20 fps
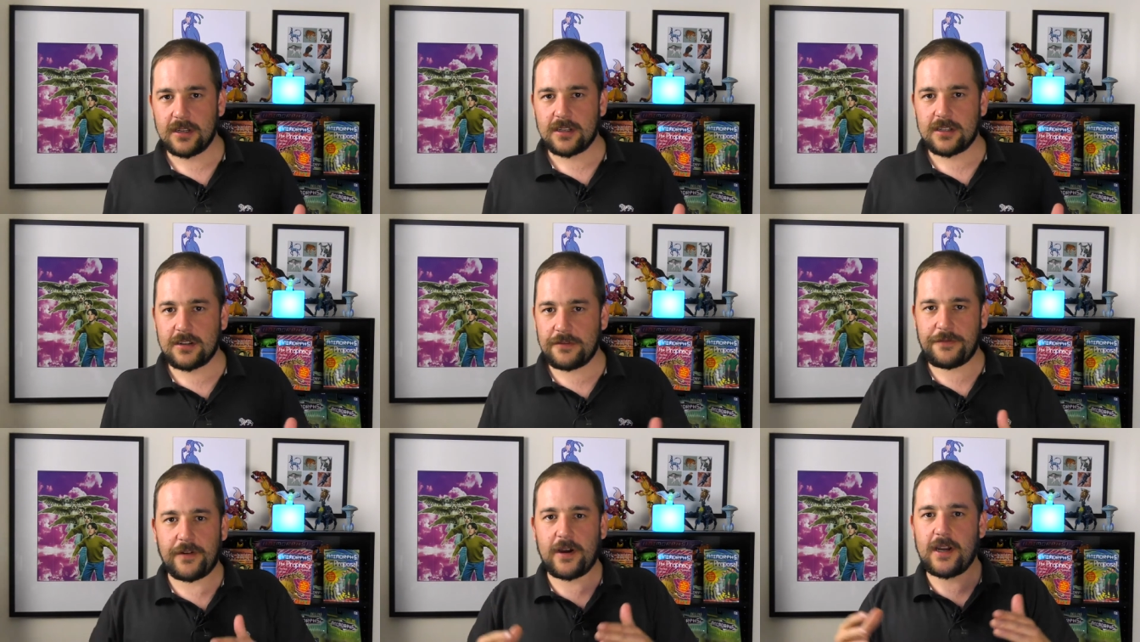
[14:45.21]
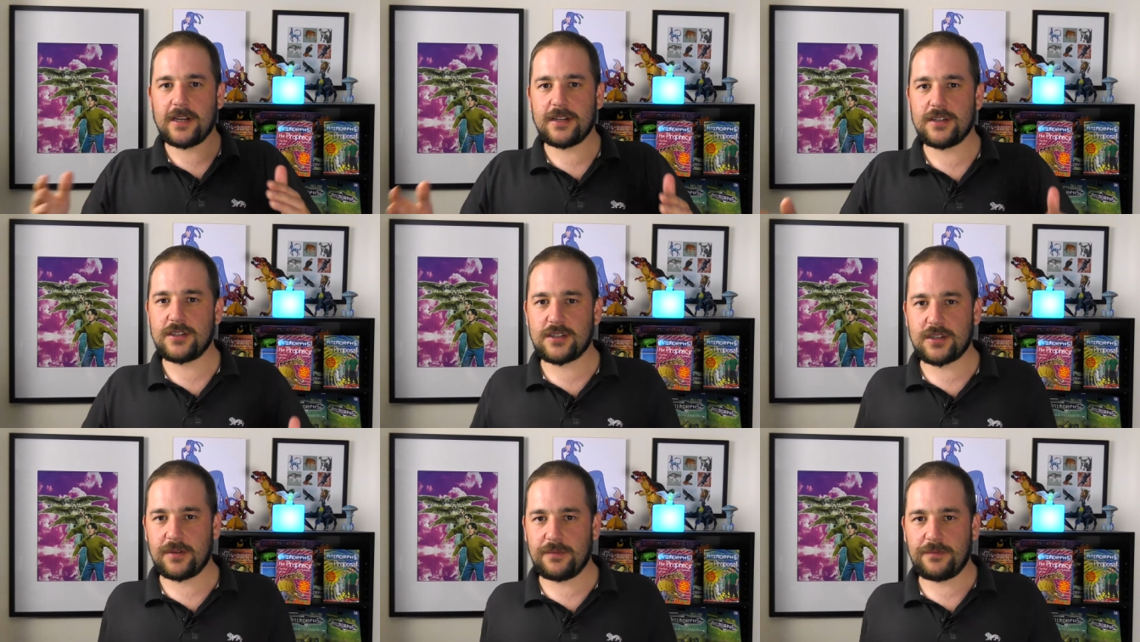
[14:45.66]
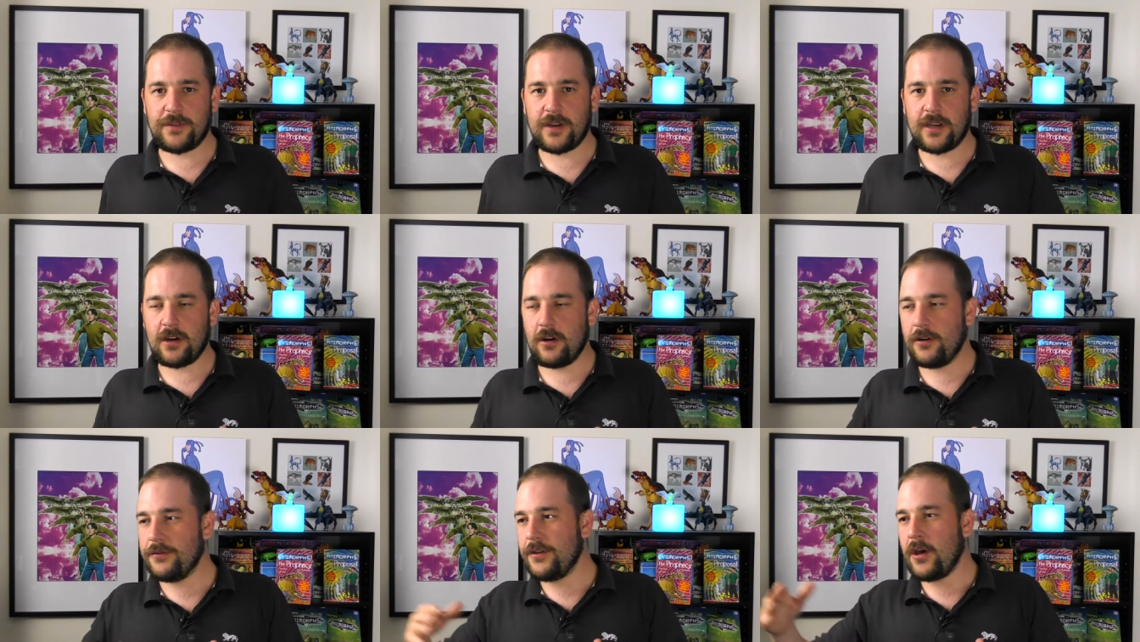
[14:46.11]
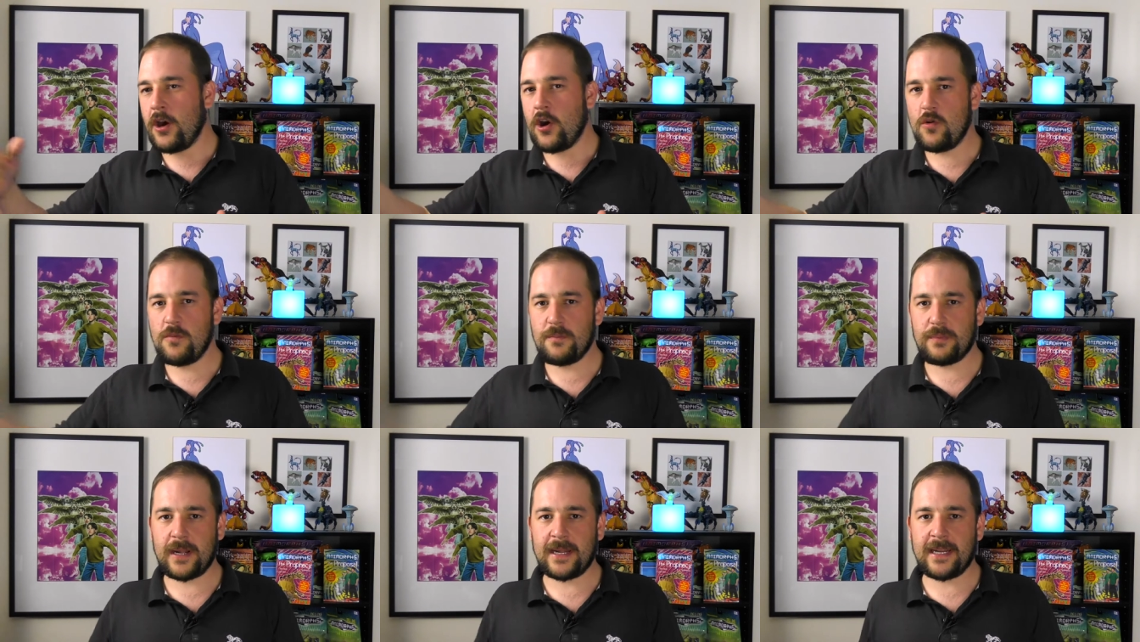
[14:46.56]
to find something on the
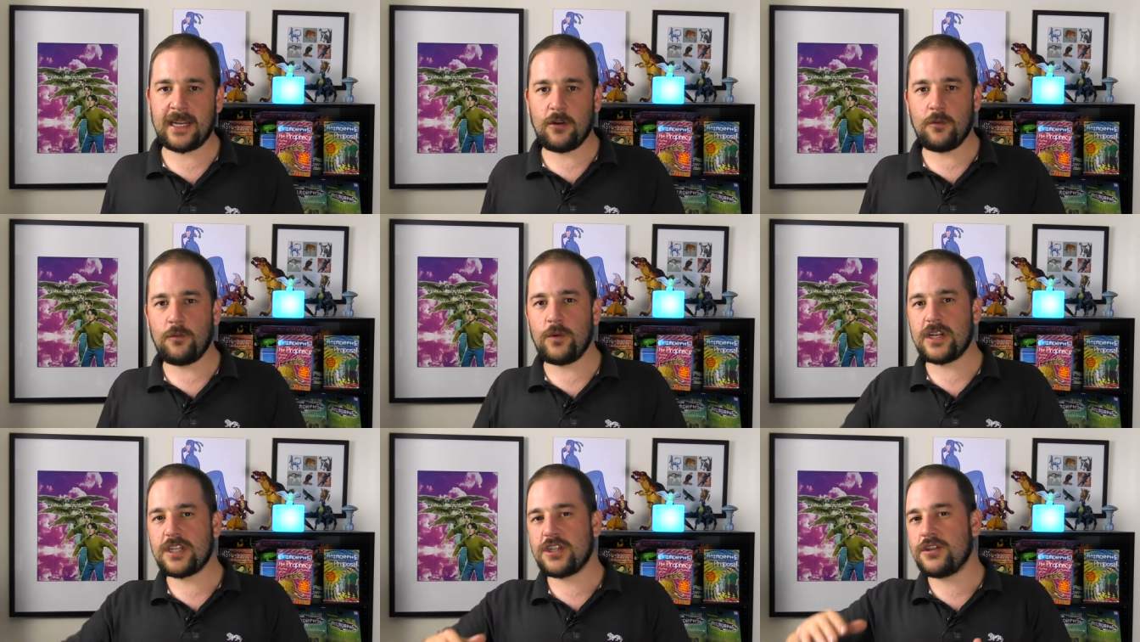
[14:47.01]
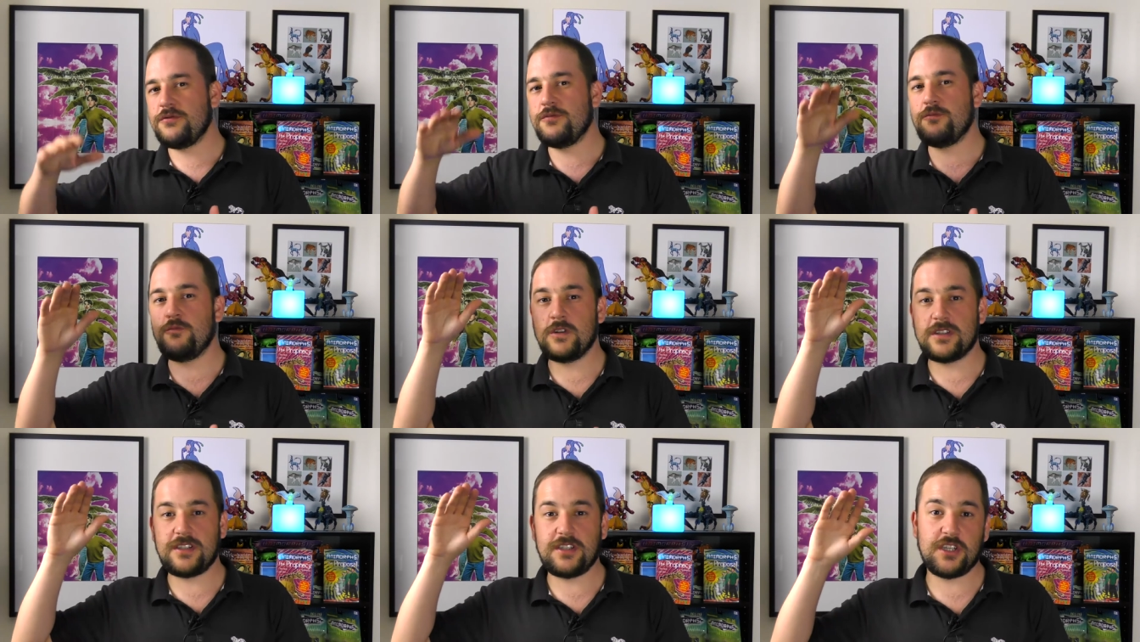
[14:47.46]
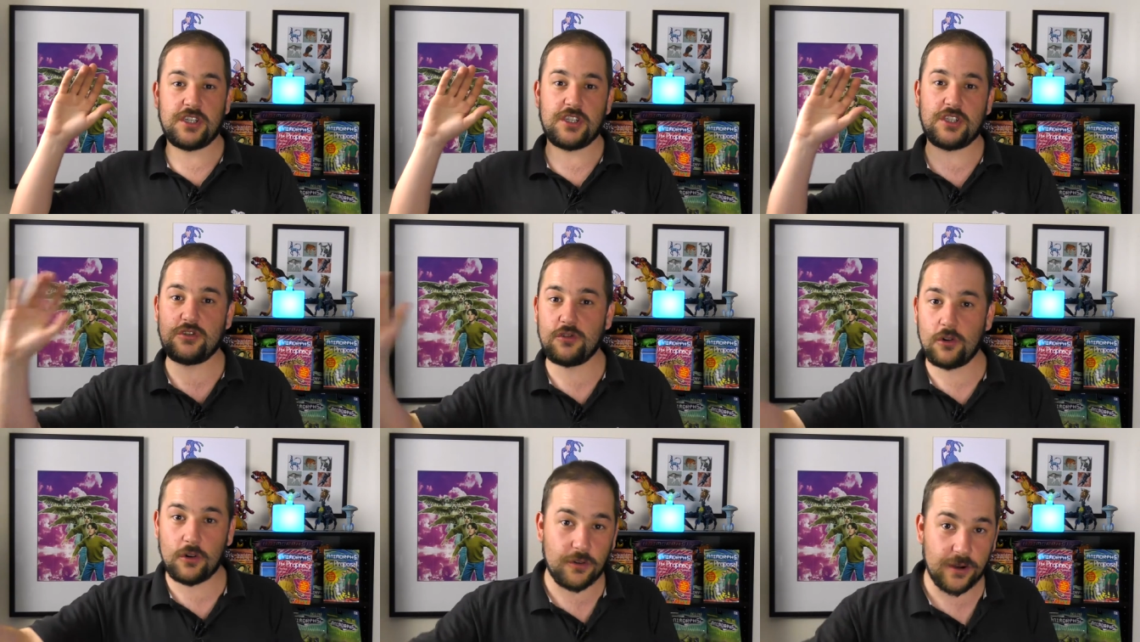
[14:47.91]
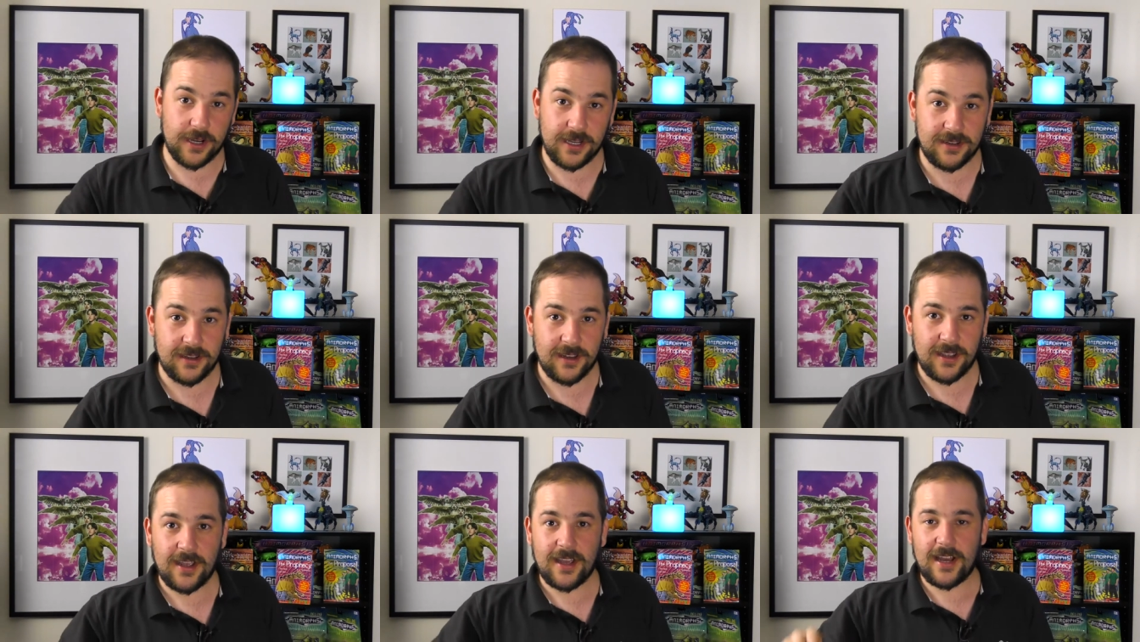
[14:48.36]
home planet which was
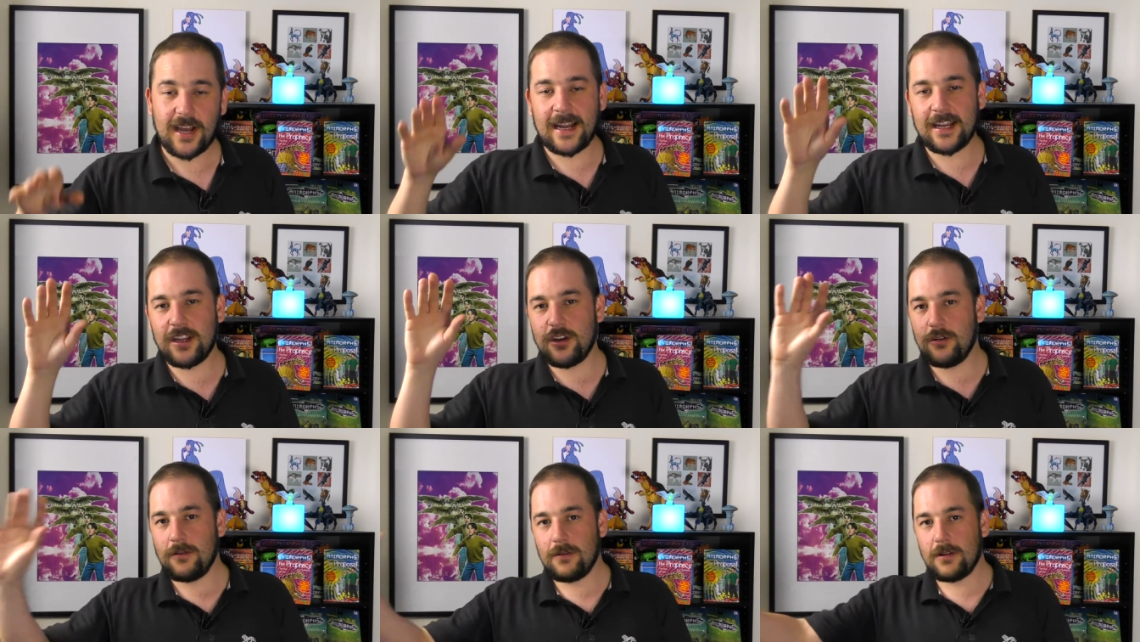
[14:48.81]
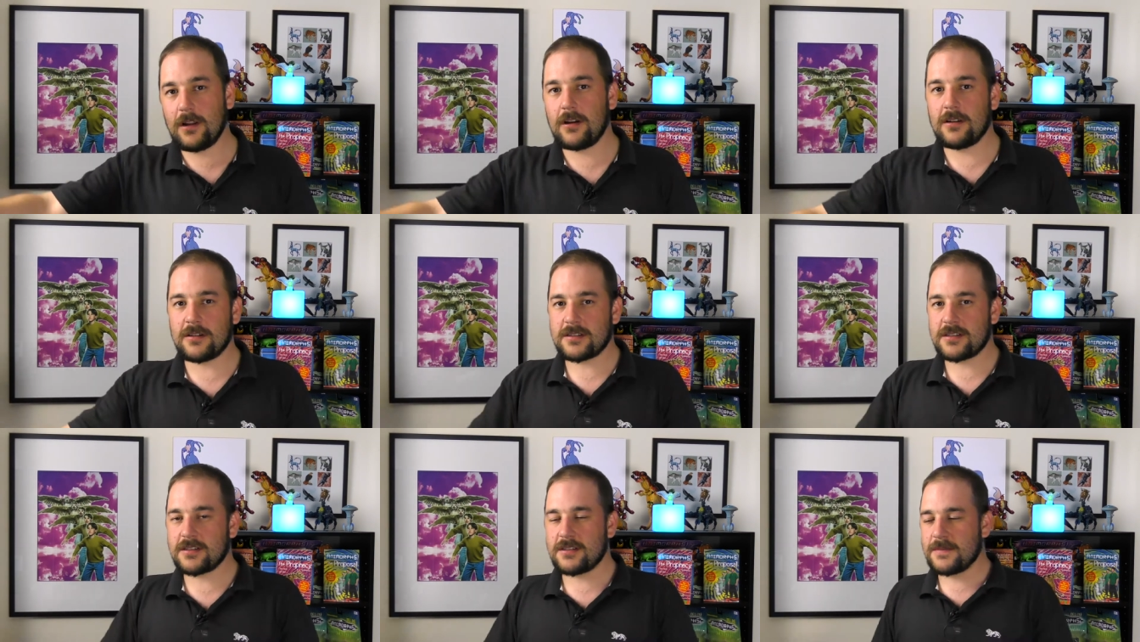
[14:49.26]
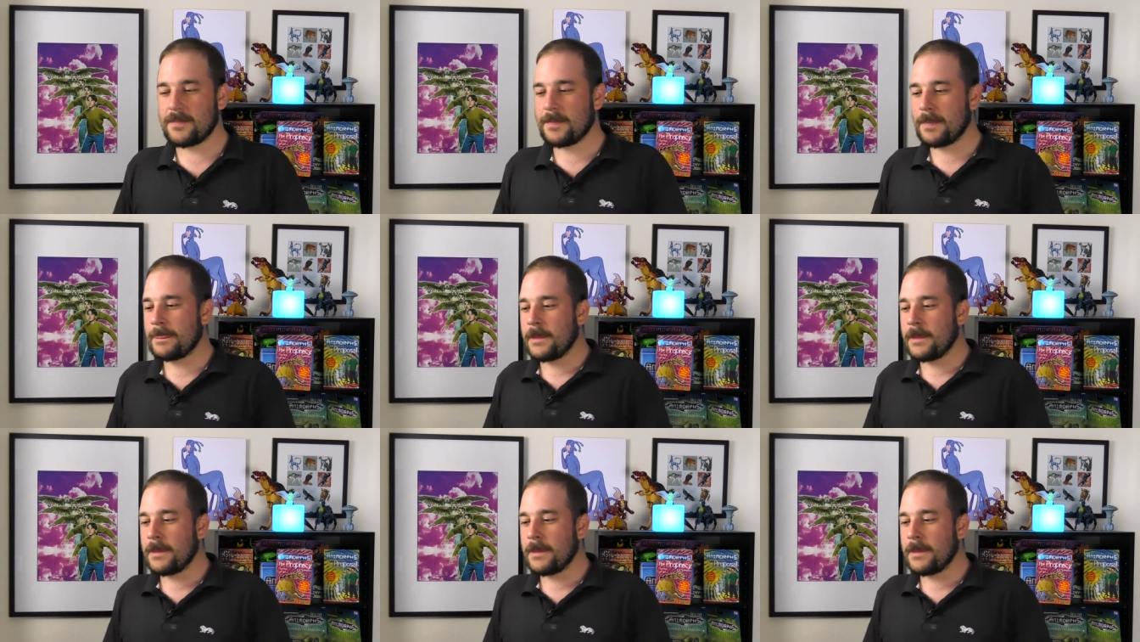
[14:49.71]
destroyed and you lost.